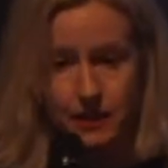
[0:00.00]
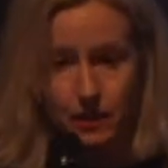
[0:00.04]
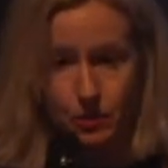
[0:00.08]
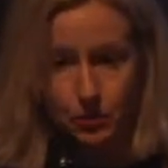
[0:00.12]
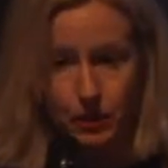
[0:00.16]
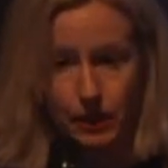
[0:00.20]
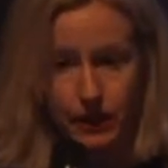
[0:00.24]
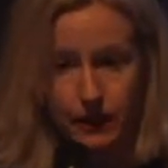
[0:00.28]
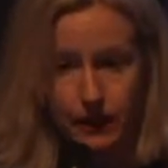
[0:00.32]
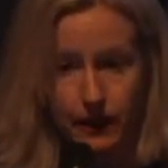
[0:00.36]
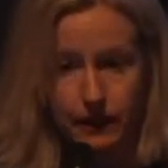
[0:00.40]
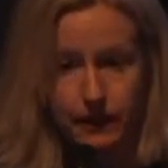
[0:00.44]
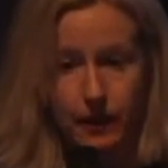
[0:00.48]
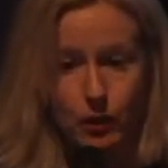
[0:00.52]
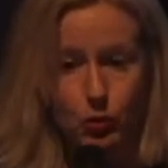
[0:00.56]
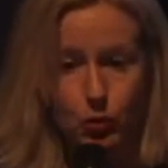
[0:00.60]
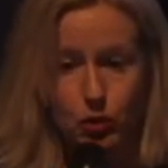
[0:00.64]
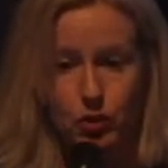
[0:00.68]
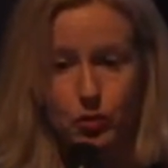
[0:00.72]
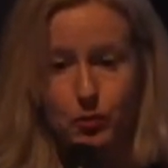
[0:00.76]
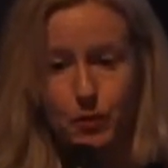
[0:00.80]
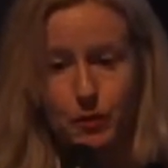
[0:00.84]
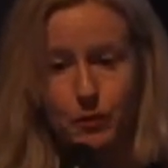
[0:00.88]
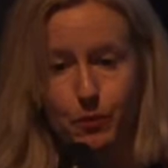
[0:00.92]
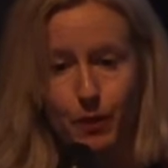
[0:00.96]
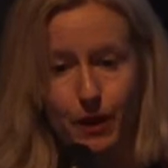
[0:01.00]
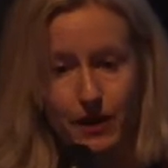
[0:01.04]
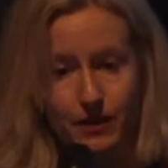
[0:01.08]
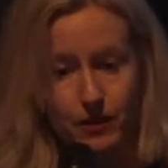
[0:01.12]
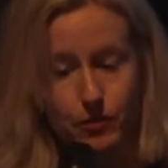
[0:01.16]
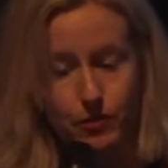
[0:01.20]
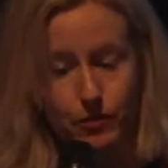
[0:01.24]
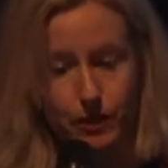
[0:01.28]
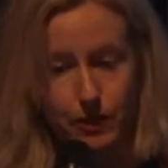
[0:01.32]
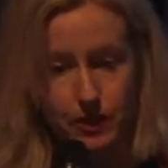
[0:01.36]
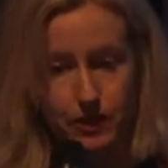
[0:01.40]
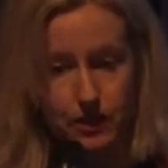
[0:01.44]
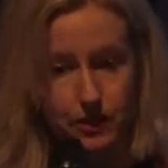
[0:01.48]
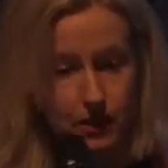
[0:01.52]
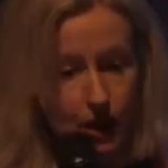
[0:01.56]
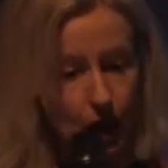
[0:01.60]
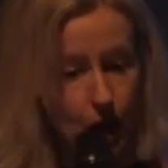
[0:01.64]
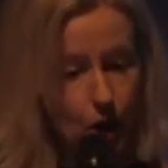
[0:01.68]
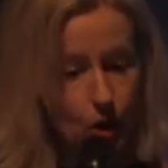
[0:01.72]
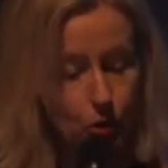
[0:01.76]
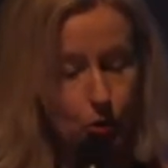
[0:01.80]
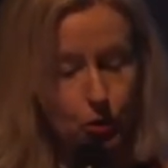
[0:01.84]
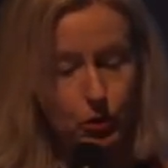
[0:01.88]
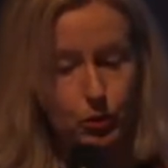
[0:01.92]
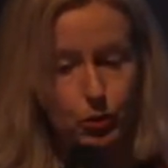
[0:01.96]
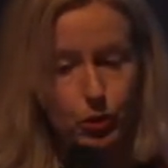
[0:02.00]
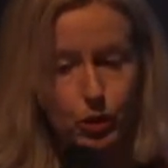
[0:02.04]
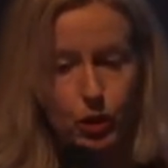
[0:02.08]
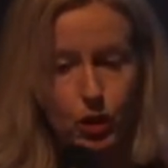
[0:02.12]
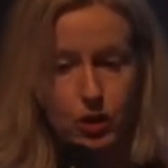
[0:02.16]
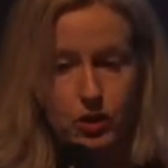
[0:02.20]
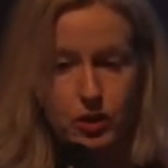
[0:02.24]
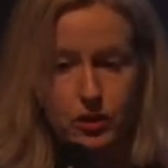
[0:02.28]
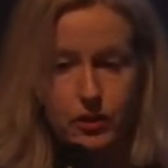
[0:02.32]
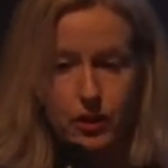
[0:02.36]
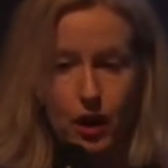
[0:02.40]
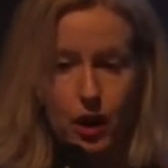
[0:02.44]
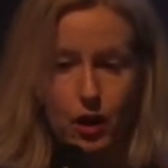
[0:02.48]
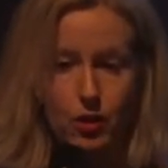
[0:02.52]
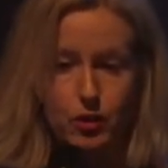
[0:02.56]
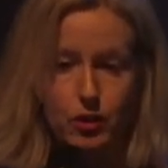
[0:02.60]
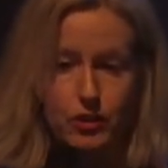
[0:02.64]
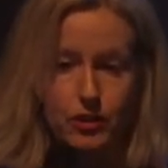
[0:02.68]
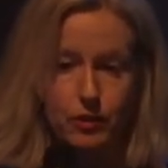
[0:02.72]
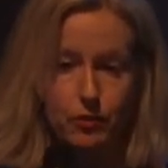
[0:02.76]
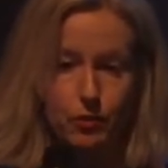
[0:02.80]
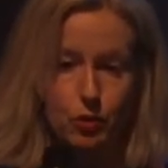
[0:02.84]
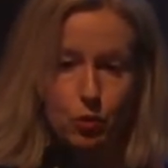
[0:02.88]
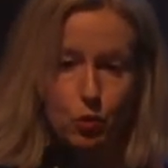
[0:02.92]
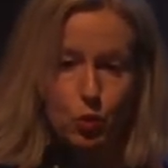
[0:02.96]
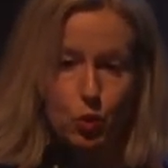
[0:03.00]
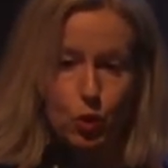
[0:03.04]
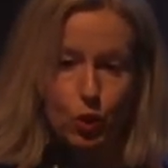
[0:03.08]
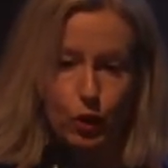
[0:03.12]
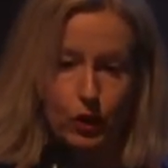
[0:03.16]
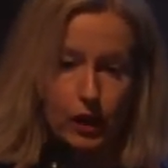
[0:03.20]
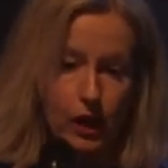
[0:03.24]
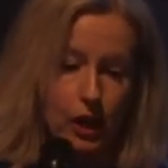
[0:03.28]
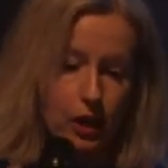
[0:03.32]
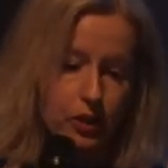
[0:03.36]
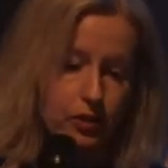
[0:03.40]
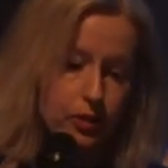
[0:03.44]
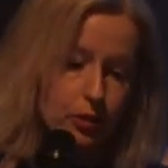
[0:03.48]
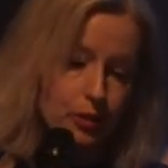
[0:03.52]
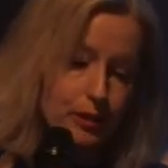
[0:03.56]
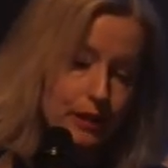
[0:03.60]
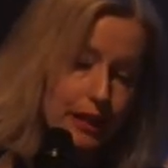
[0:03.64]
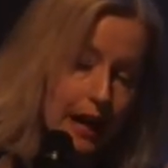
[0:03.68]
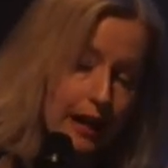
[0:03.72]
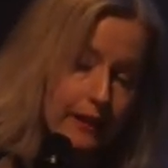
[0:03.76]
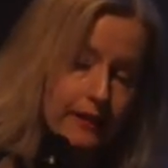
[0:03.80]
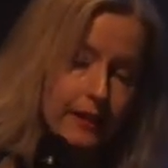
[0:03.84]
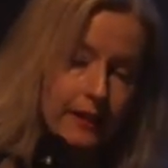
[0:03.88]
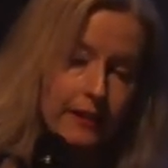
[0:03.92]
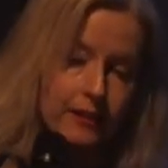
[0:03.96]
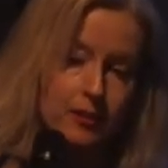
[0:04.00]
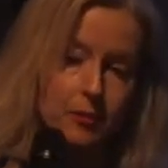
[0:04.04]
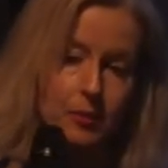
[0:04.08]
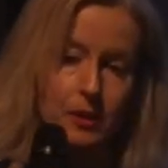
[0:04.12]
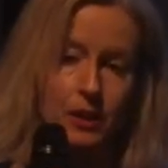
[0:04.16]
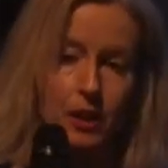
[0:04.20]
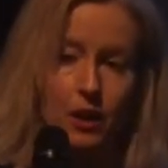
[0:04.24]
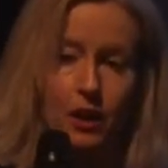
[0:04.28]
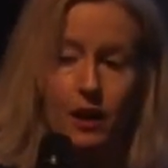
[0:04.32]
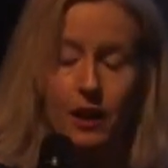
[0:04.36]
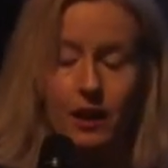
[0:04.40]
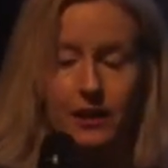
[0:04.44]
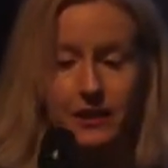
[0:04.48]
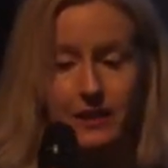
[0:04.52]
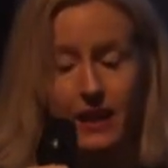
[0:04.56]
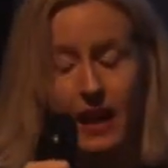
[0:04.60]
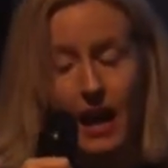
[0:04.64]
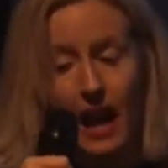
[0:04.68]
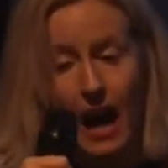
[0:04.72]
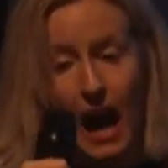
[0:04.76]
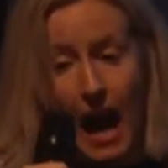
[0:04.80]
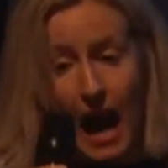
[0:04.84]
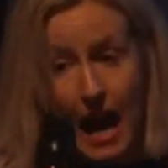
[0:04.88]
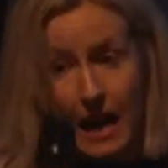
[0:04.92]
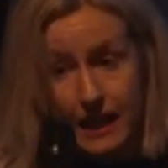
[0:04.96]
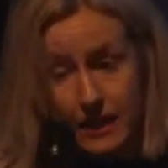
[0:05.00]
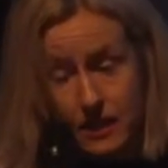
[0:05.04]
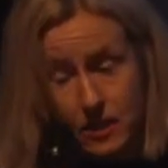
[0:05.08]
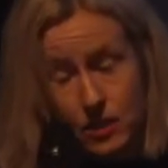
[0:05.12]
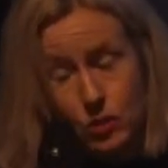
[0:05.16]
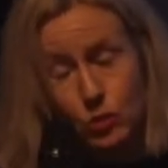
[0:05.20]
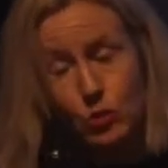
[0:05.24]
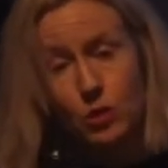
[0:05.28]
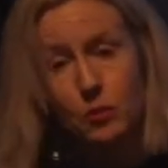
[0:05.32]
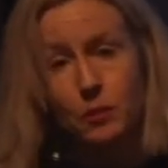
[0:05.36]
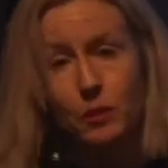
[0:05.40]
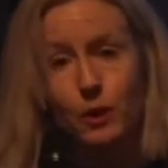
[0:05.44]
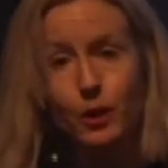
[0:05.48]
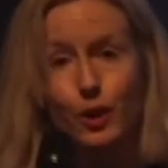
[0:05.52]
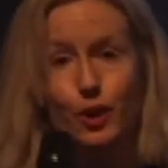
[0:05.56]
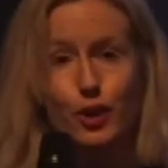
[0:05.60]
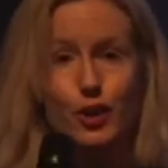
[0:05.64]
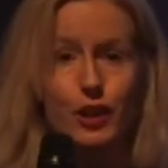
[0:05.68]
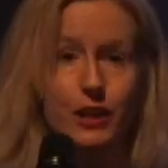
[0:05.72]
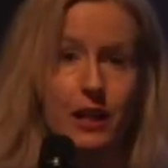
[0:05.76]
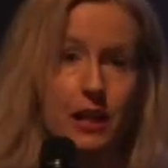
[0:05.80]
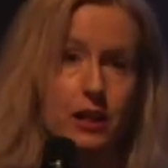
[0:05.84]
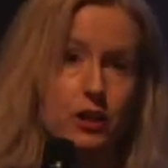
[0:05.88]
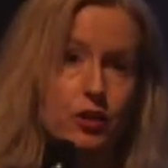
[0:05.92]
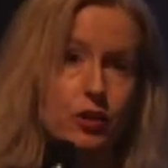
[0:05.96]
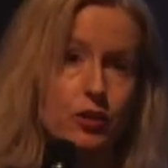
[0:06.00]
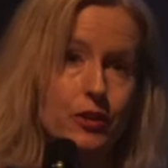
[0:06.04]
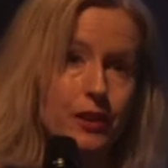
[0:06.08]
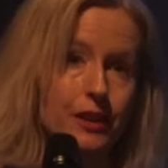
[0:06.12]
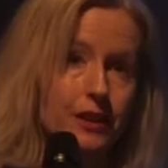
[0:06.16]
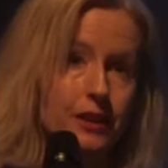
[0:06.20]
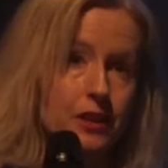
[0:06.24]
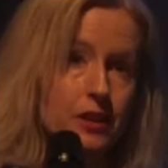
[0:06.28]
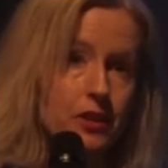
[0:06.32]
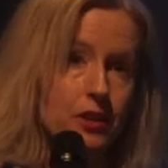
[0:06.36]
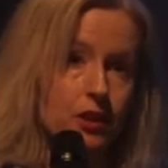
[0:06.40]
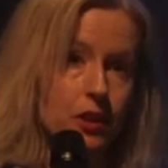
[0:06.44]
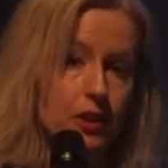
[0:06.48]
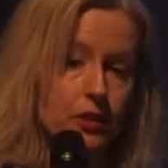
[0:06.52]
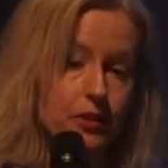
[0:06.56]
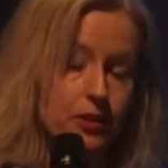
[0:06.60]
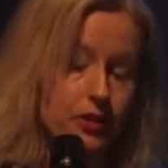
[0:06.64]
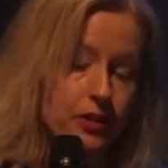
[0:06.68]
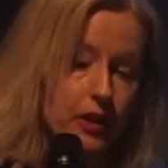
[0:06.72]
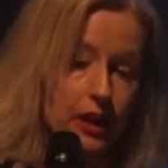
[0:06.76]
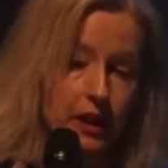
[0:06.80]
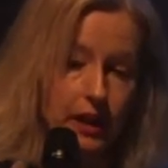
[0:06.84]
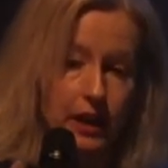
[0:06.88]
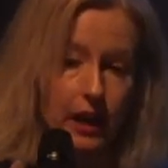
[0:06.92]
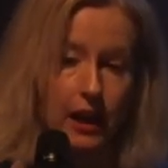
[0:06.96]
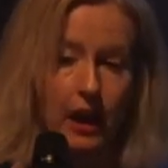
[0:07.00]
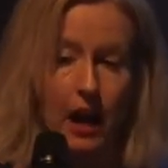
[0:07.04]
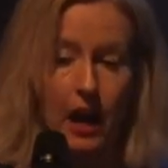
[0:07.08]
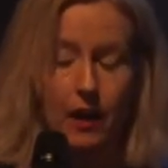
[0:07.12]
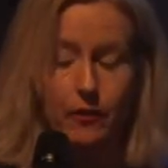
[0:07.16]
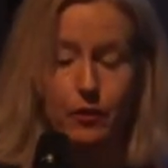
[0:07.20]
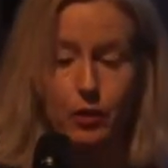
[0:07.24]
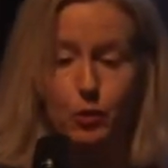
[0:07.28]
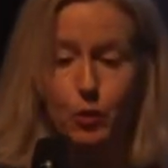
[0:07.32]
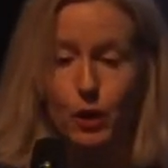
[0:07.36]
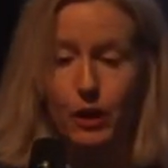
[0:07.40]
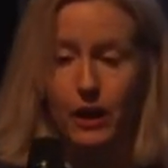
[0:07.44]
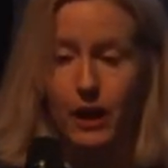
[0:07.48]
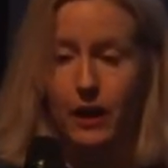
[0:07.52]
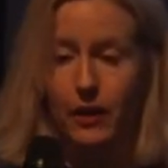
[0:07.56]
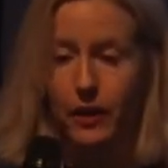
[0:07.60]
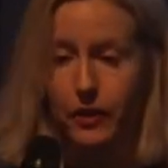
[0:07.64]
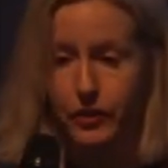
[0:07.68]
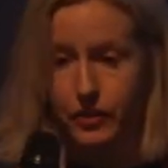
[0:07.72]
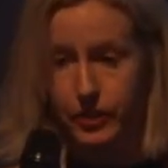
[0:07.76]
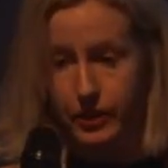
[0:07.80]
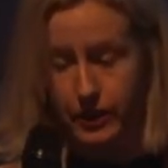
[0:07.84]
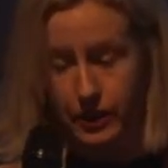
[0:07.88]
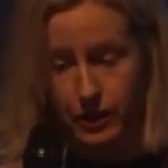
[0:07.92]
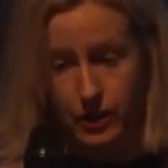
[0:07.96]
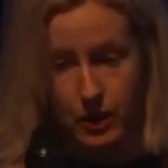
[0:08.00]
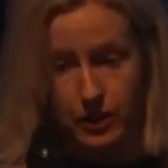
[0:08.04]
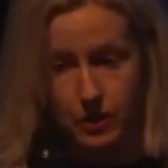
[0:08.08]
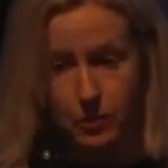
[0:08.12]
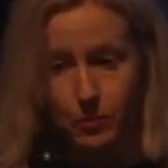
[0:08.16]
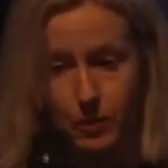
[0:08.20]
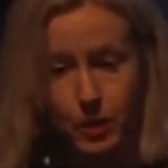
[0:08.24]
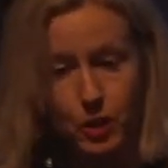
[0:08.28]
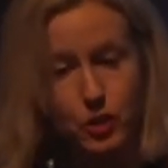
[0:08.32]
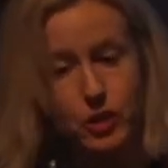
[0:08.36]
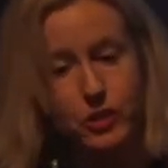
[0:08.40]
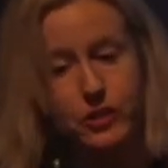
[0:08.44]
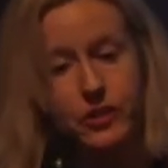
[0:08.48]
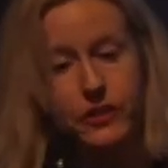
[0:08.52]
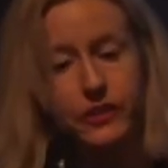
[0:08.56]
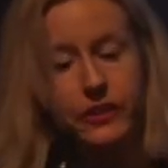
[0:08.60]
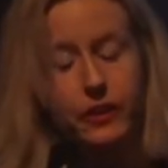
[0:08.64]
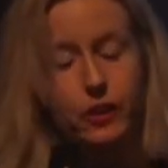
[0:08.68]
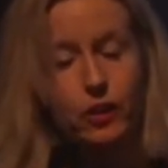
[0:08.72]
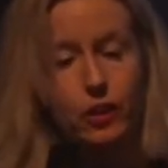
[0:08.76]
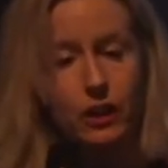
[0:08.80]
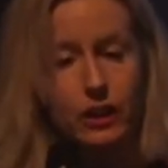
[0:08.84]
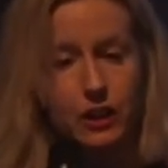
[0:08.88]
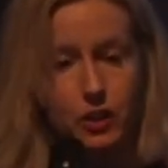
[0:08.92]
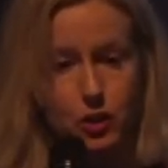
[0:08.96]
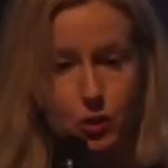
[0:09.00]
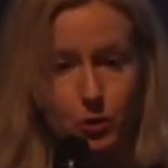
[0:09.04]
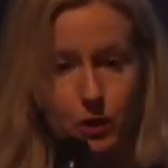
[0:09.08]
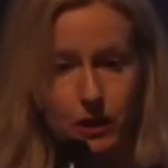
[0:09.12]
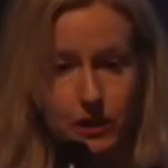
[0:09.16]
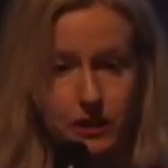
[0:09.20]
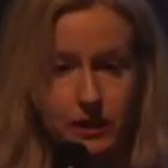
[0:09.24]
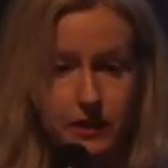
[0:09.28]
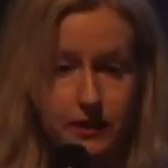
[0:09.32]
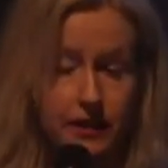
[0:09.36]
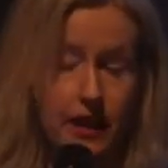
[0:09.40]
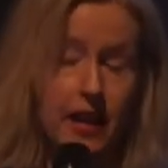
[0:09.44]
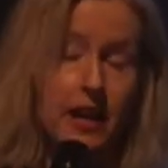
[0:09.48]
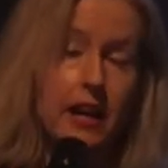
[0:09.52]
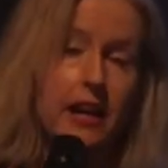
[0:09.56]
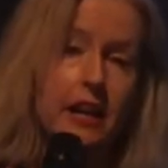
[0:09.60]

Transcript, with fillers: to me that they would have been pacifists with regard to the Irish Civil War. So Dadaism in Ireland has to emerge later than it does uh, everywhere else. It, it emerges in the early 20s.